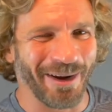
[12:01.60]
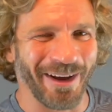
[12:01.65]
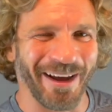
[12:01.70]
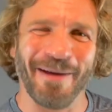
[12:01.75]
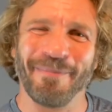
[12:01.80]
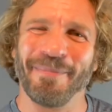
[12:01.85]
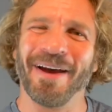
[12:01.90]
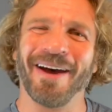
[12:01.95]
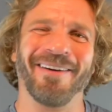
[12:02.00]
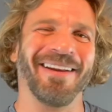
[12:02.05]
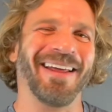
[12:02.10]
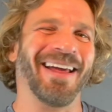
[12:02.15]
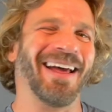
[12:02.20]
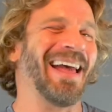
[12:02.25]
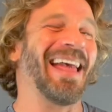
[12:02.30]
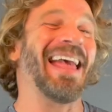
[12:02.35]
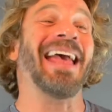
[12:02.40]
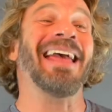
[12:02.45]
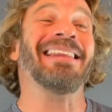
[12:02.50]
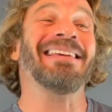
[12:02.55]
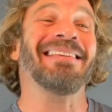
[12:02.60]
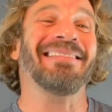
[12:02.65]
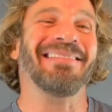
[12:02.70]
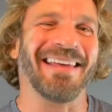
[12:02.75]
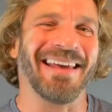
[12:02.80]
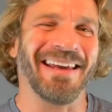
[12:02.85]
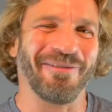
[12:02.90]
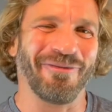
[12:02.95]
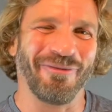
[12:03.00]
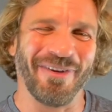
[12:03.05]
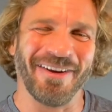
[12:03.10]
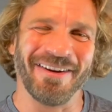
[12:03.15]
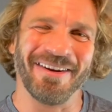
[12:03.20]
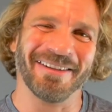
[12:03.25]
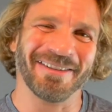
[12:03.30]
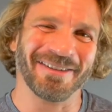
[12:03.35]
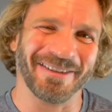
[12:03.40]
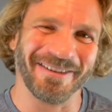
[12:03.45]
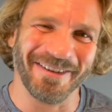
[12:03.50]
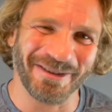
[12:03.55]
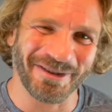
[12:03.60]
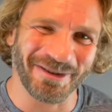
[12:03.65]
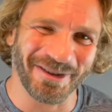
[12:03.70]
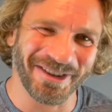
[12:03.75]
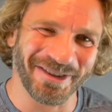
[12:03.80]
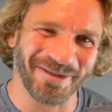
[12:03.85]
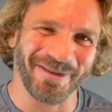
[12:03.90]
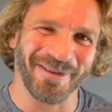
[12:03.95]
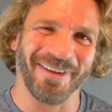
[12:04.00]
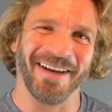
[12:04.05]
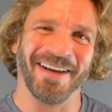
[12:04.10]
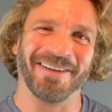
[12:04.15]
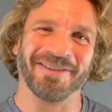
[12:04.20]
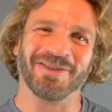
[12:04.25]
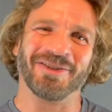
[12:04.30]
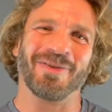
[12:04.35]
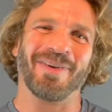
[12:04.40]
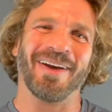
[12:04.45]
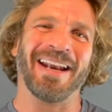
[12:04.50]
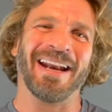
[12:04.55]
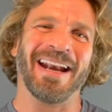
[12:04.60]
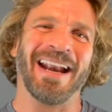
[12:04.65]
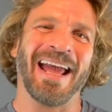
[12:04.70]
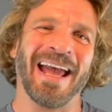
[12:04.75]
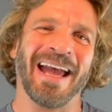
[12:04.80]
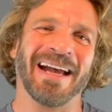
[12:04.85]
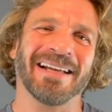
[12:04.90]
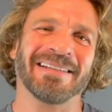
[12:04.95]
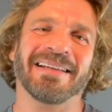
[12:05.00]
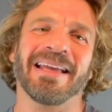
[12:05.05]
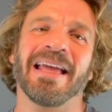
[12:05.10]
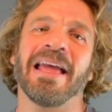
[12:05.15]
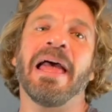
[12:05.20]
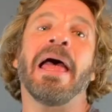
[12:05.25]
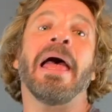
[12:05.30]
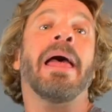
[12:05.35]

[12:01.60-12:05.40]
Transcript: but about anything fitness or nutrition related, just go ahead and ask.